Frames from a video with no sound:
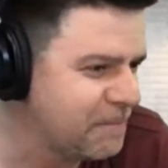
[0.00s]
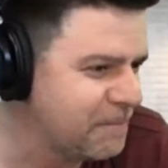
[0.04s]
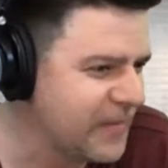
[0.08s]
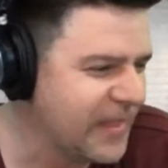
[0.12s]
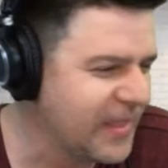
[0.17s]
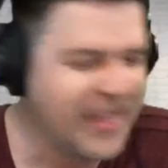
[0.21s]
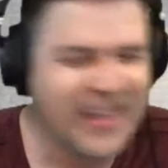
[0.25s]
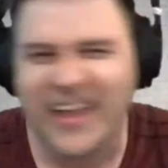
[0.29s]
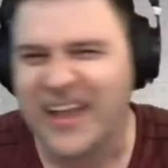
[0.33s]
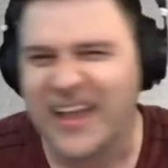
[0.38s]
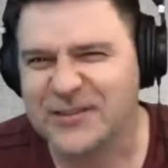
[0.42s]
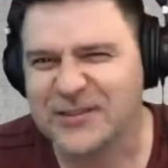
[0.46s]

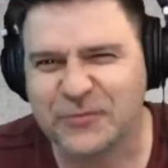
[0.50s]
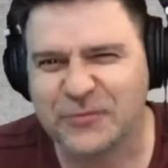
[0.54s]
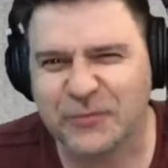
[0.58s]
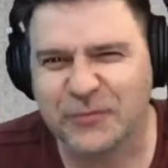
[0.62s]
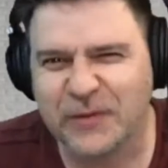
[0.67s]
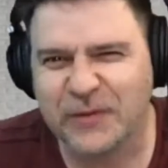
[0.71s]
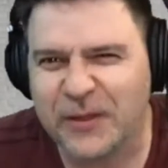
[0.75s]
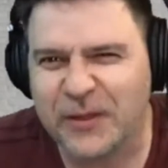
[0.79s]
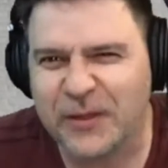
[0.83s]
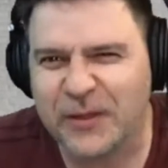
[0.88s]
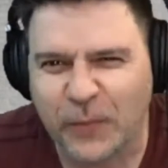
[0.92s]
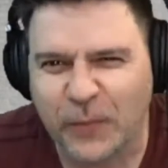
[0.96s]
It's really
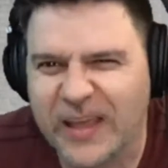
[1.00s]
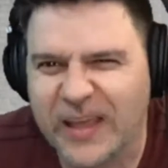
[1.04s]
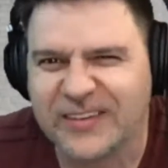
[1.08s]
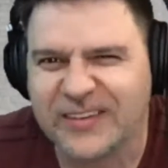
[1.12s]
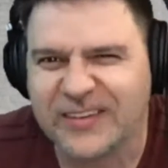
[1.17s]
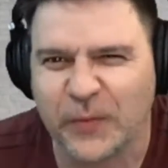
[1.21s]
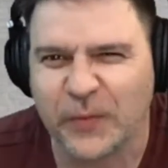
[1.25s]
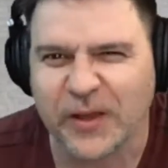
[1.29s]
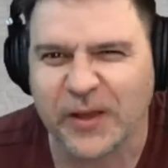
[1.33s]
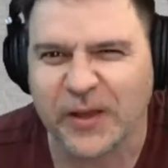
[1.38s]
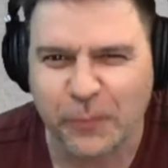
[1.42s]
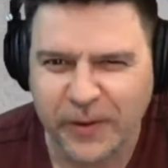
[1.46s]
weird doing
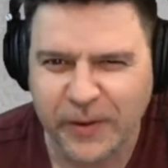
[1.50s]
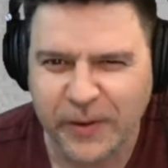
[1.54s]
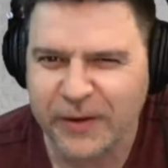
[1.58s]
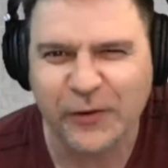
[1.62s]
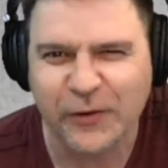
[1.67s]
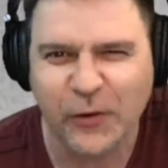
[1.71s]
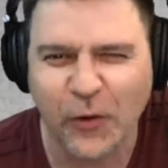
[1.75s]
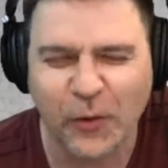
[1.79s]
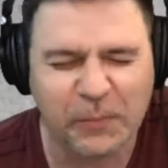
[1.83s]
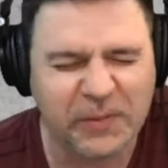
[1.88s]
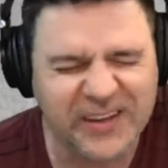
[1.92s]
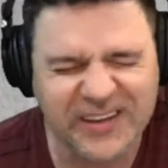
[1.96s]
a
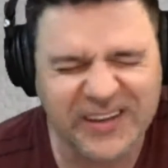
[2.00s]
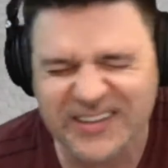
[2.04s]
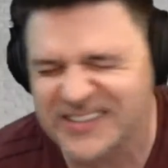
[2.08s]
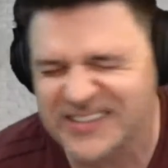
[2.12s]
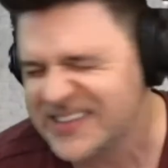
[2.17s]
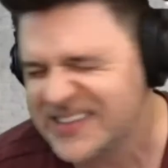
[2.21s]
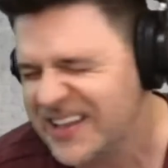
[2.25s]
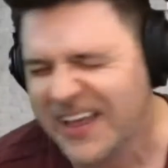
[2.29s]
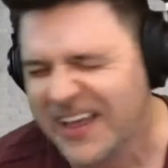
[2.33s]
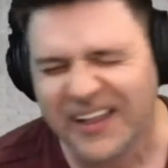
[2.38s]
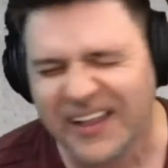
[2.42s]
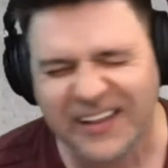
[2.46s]
pre-record, because
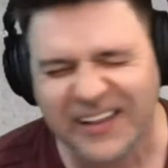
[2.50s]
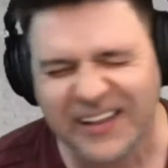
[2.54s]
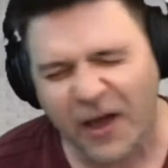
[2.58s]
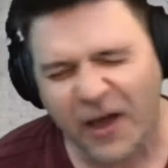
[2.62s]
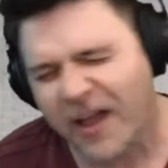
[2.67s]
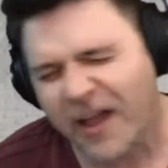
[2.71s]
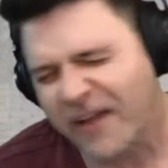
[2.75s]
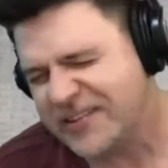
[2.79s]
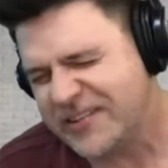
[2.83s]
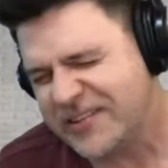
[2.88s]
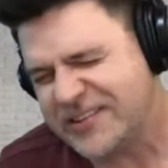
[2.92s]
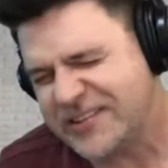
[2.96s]

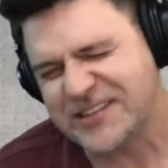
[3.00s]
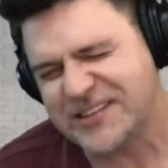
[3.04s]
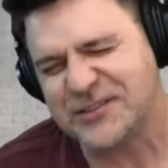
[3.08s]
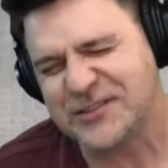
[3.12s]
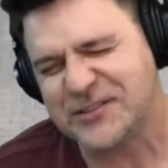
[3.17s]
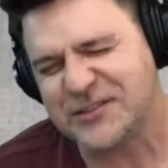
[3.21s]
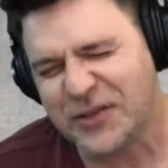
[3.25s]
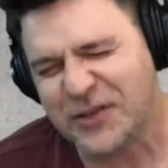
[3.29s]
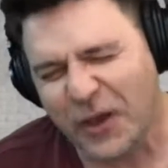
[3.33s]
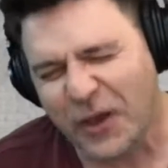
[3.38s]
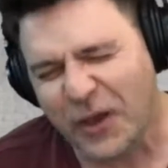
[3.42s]
live is just